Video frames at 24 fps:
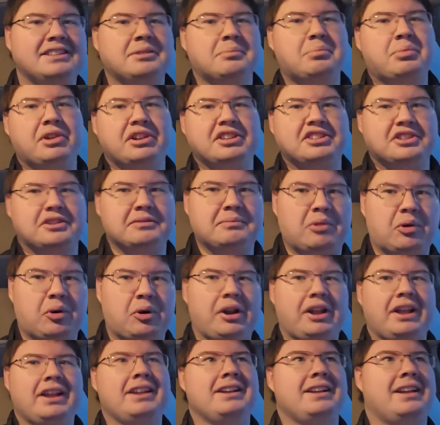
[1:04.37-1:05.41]
brisk
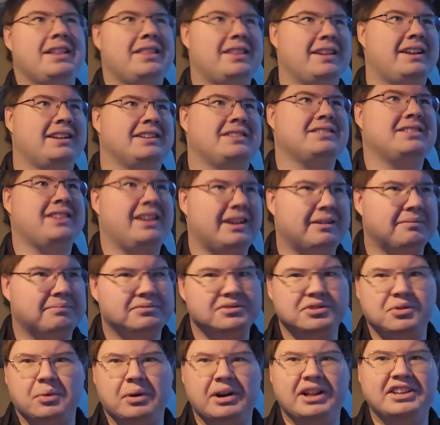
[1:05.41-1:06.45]
morning. I think it's like
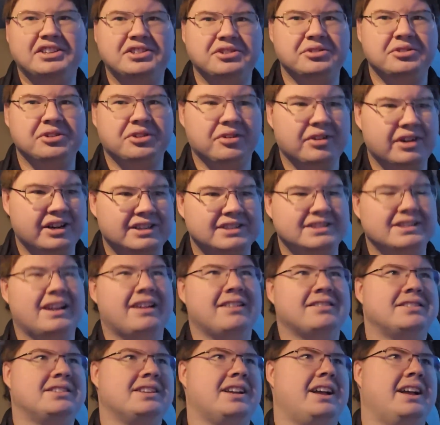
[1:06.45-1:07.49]
22 degrees
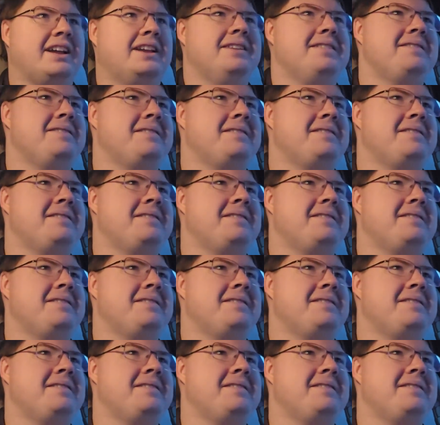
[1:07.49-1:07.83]
outside.